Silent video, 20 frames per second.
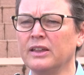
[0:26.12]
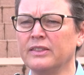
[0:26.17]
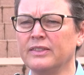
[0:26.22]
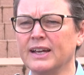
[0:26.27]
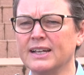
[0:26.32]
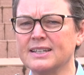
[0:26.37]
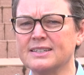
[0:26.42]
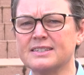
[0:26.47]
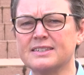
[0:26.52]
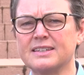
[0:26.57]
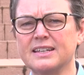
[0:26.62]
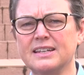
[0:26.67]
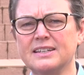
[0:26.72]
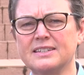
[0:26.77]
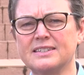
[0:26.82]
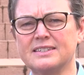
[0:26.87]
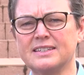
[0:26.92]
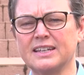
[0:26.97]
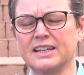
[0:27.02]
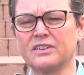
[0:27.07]
That's the
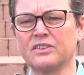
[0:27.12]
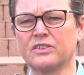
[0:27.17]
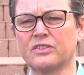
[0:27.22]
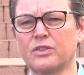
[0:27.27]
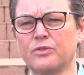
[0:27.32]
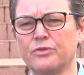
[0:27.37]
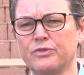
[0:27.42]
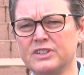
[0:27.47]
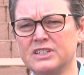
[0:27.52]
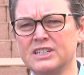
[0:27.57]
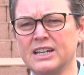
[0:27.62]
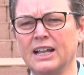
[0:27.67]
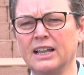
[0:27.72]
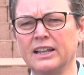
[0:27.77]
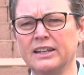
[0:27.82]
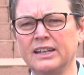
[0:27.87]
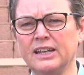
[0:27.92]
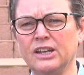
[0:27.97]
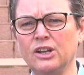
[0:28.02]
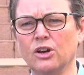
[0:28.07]
6th
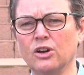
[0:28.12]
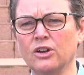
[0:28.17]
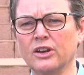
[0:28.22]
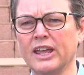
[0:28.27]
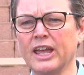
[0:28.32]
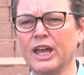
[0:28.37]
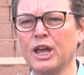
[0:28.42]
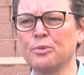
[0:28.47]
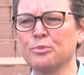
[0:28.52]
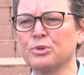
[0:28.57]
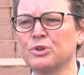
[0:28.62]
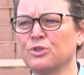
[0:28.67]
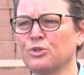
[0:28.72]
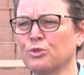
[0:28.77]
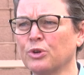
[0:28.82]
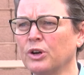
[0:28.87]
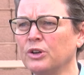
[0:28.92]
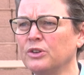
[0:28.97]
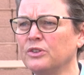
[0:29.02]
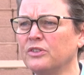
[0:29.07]
fatality on
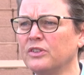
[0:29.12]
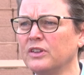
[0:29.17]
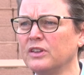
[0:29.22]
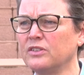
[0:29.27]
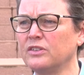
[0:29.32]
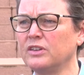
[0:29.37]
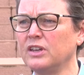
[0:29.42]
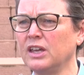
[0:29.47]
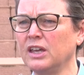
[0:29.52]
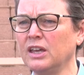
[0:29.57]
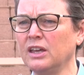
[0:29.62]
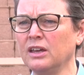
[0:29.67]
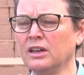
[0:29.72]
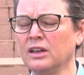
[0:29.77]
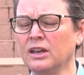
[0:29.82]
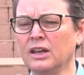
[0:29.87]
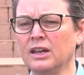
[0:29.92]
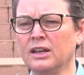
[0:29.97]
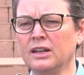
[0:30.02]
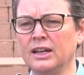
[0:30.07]
Canberra's roads this year.
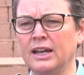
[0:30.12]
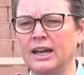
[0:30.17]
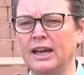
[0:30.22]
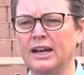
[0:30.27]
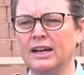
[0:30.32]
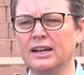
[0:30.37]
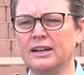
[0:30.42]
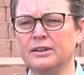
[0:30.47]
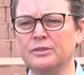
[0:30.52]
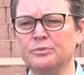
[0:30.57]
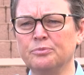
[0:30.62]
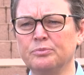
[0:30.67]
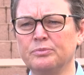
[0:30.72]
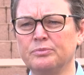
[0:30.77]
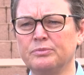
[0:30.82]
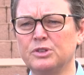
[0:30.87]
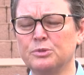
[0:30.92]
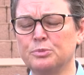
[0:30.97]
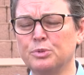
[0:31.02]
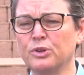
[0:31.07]
To
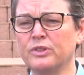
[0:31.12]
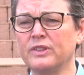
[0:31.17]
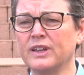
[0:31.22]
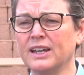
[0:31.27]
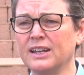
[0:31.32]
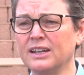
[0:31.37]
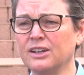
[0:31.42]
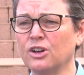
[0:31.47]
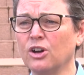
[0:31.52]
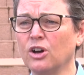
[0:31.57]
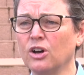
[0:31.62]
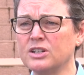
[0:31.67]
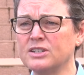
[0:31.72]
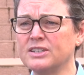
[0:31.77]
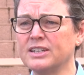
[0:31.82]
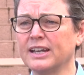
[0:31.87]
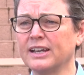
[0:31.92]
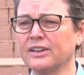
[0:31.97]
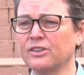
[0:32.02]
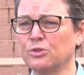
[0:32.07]
put that in
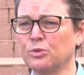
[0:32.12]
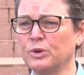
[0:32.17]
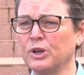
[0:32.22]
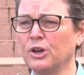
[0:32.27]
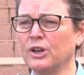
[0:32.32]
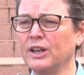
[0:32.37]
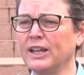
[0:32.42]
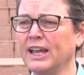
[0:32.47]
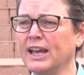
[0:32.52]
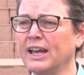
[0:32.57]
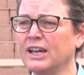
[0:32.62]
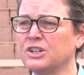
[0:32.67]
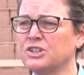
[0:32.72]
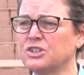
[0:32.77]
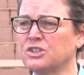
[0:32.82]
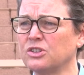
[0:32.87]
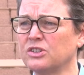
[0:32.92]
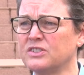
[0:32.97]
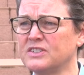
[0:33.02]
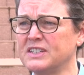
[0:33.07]
context, we only
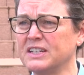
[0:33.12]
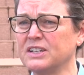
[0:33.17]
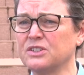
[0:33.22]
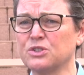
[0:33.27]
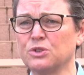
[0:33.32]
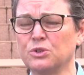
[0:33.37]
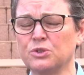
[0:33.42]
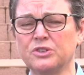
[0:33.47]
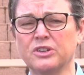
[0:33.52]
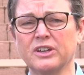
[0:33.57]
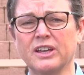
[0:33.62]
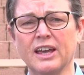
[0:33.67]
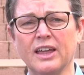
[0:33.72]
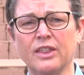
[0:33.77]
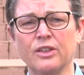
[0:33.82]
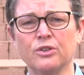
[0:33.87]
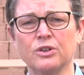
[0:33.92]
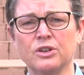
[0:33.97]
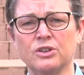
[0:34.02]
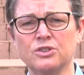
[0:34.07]
had 6
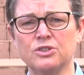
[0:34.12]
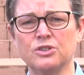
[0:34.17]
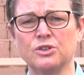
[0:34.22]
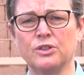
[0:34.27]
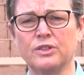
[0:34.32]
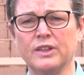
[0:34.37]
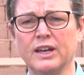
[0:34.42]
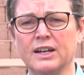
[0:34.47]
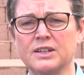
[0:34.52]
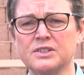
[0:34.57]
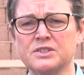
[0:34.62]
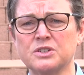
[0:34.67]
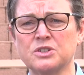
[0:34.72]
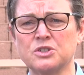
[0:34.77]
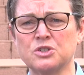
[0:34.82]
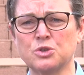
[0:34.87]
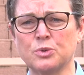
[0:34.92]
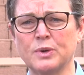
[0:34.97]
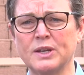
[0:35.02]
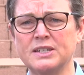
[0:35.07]
altogether in
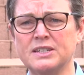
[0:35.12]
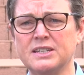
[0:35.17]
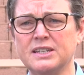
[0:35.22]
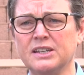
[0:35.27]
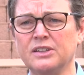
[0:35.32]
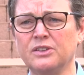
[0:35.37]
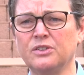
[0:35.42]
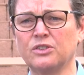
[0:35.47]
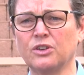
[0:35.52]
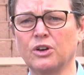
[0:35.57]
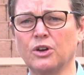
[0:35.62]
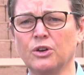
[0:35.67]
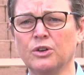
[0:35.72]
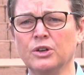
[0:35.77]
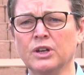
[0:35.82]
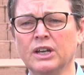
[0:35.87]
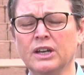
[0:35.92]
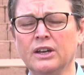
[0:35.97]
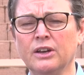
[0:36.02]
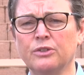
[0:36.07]
2020. So
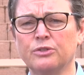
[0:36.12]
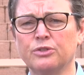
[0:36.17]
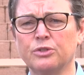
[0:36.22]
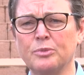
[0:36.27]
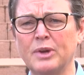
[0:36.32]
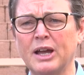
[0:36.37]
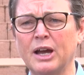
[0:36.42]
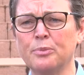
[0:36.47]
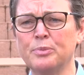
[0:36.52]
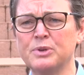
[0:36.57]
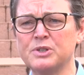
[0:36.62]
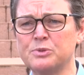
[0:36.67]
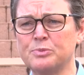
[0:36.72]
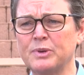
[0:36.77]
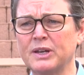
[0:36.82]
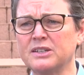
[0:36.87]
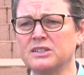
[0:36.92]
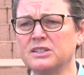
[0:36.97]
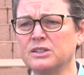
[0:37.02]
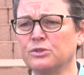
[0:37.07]
from our
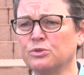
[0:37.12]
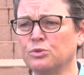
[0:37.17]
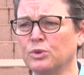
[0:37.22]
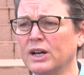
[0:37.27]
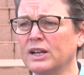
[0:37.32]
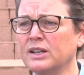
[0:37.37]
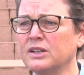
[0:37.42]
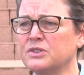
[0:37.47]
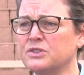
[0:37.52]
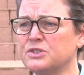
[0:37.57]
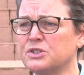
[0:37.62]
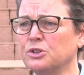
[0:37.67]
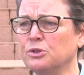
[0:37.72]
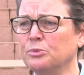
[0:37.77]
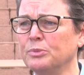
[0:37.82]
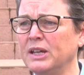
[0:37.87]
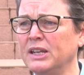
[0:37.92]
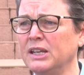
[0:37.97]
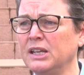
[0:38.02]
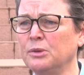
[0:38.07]
perspective, 1 is too
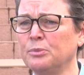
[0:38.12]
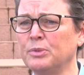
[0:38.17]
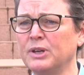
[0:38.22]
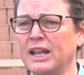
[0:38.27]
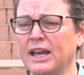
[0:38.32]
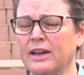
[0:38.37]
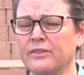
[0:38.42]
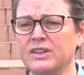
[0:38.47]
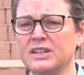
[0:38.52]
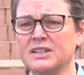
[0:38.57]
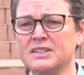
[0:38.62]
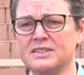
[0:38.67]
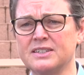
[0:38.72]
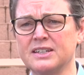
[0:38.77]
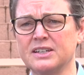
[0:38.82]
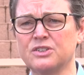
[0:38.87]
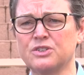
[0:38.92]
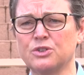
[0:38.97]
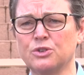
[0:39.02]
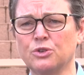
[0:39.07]
many, but having
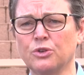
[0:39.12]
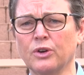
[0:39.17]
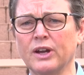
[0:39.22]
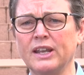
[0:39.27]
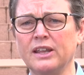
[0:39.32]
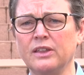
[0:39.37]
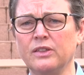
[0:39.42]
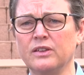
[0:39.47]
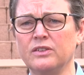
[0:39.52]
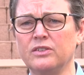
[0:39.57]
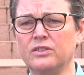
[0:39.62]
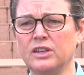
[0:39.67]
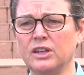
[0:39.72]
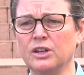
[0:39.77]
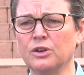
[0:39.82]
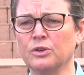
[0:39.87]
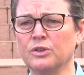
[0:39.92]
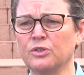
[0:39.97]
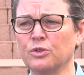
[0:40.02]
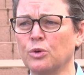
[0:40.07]
6 already this
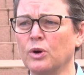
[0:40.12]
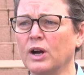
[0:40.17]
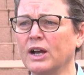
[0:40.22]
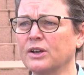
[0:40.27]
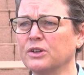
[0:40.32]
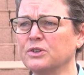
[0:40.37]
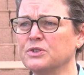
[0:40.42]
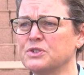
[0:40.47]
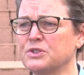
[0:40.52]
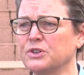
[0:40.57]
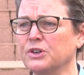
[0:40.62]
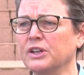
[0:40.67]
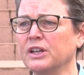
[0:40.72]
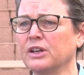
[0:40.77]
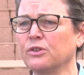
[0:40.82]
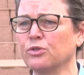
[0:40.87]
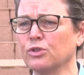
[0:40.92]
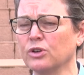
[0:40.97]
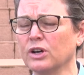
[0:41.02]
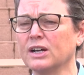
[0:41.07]
year is quite
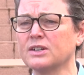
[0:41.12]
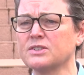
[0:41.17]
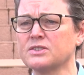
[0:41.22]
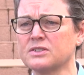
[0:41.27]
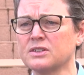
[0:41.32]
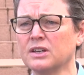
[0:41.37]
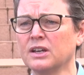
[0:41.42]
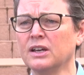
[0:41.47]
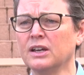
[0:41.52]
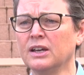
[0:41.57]
concerning for us.